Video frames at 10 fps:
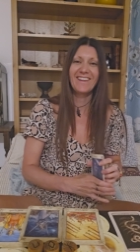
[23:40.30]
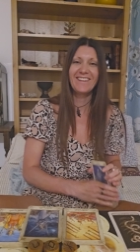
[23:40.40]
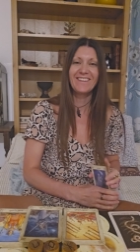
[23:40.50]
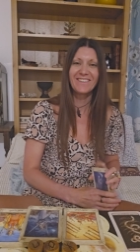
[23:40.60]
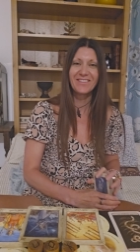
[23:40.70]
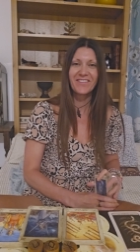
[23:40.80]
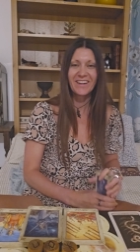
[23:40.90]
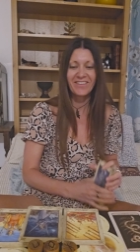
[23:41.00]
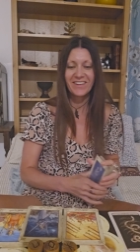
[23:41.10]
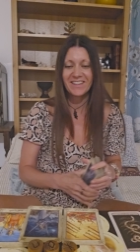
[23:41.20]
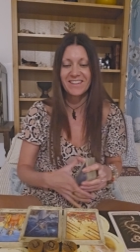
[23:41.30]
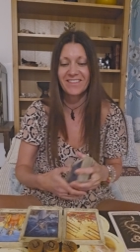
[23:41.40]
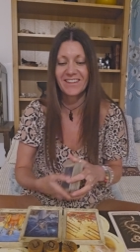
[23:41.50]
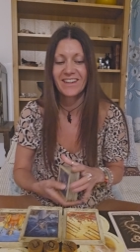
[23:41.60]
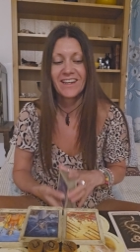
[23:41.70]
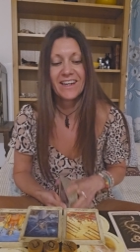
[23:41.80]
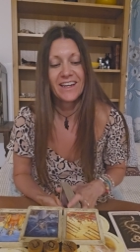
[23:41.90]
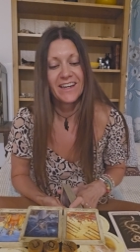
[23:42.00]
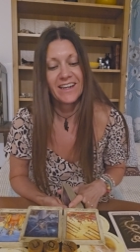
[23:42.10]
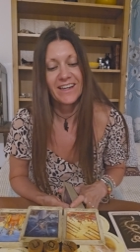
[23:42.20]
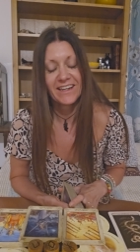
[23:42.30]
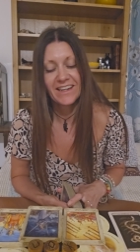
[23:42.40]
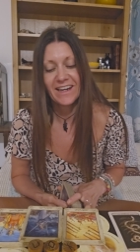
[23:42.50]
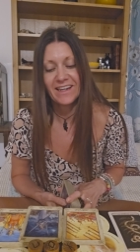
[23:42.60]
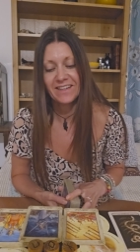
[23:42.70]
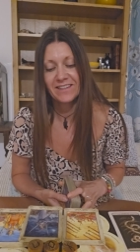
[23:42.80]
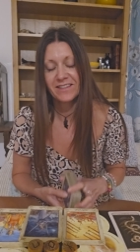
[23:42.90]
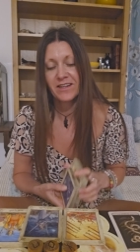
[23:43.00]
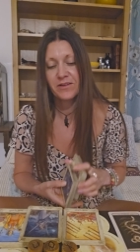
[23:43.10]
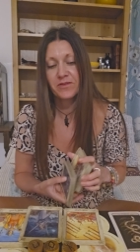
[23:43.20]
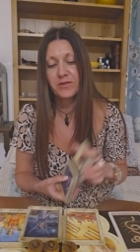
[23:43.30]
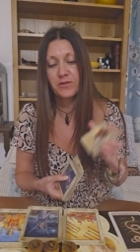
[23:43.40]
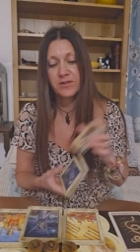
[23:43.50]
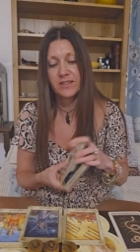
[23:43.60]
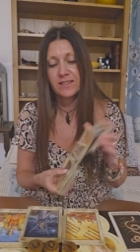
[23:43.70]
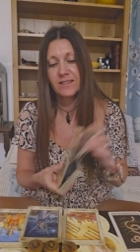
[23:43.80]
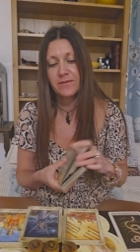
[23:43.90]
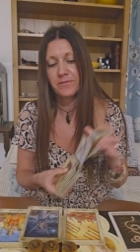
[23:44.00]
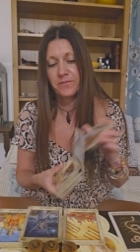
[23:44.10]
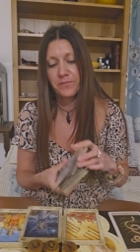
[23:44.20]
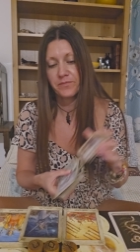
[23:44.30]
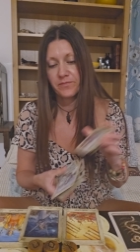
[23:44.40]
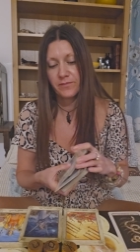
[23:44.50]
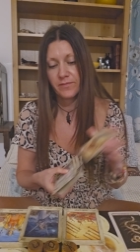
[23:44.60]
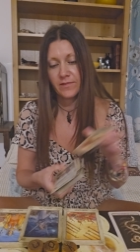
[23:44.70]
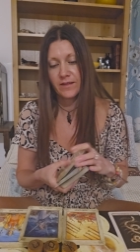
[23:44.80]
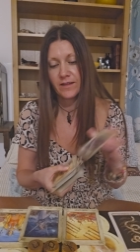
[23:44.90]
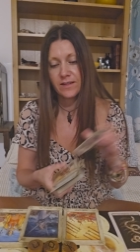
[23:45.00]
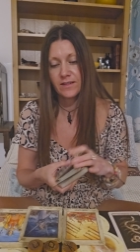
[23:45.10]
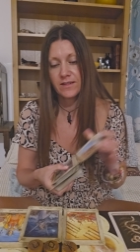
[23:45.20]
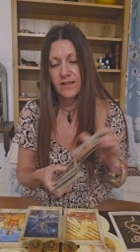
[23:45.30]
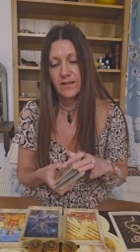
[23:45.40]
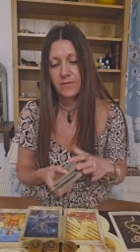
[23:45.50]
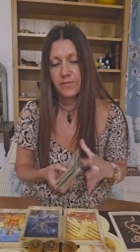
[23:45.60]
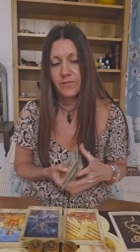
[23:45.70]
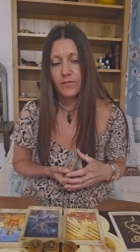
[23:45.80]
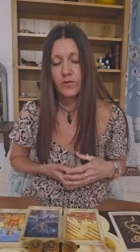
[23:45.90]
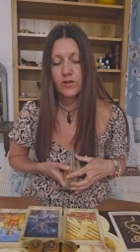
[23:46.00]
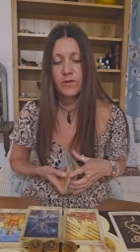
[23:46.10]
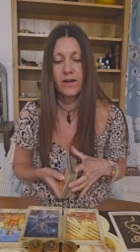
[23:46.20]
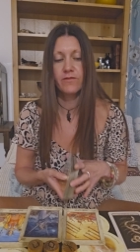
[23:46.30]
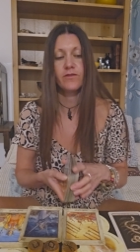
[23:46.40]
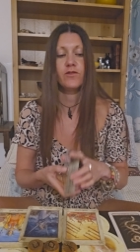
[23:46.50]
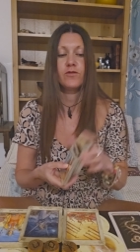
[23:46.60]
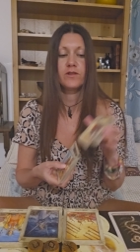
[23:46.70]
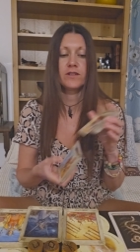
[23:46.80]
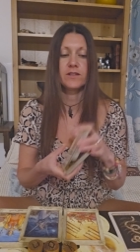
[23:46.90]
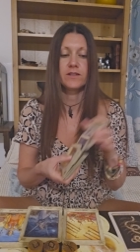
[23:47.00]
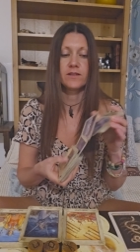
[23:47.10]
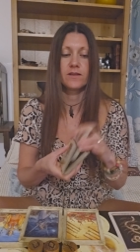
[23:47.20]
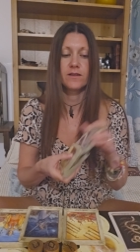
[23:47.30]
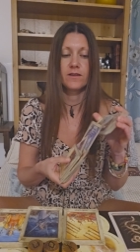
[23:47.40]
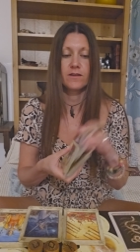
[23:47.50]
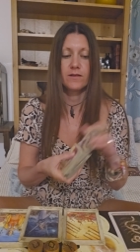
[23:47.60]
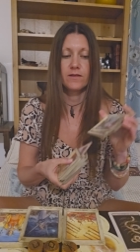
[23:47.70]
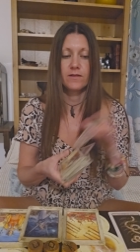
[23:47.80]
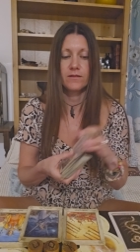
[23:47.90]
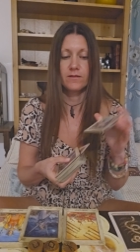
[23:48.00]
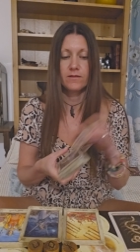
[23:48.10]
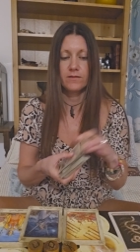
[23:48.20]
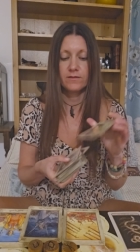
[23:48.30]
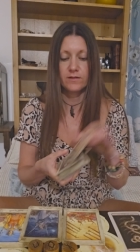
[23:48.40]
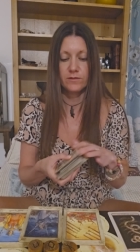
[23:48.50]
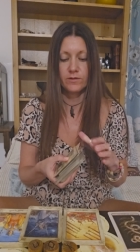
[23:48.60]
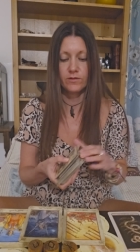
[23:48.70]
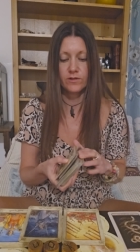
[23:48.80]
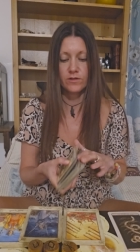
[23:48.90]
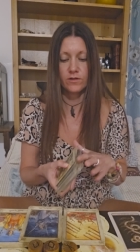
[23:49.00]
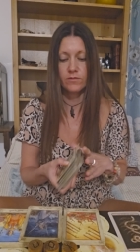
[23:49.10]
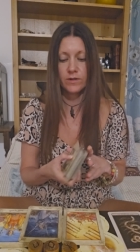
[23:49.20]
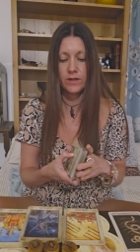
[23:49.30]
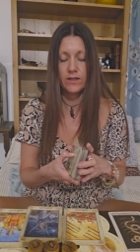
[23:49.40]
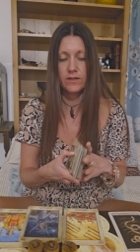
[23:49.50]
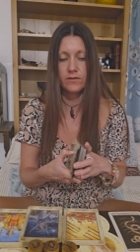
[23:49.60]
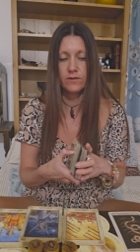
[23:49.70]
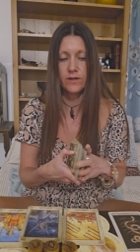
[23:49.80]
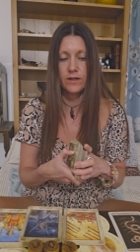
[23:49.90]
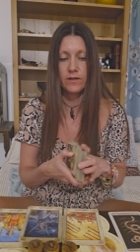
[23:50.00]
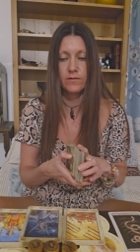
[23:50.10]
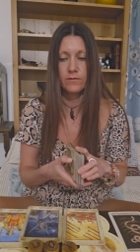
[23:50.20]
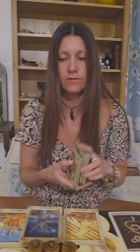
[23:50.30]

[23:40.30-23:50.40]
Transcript: then you like forget what you're doing. Okay, so Nauthiz. Let's see. What do we have for Nauthiz? To do with your soul needs right now.